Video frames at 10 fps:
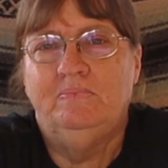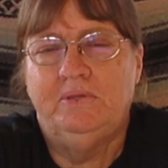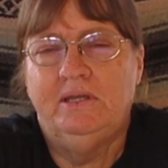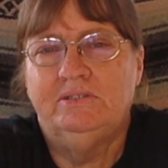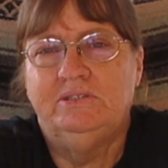
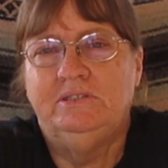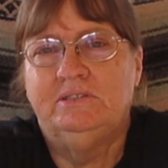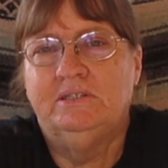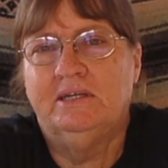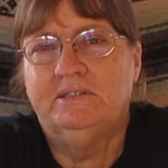
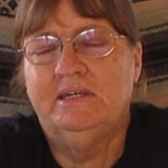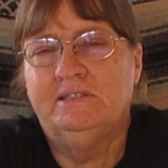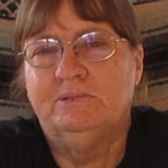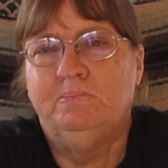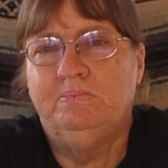Tessie's got
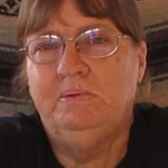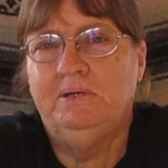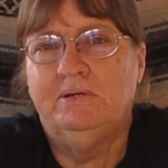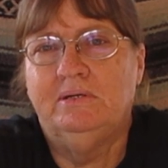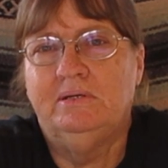that
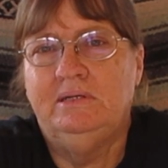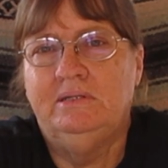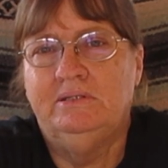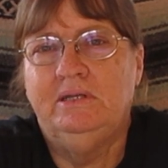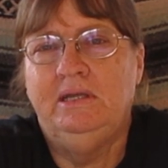spirit
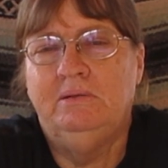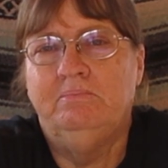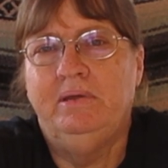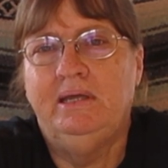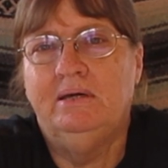in,
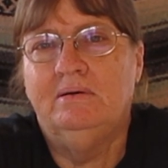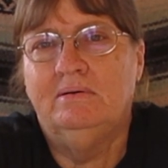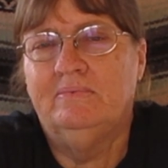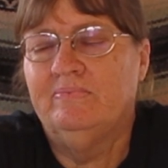in Belle.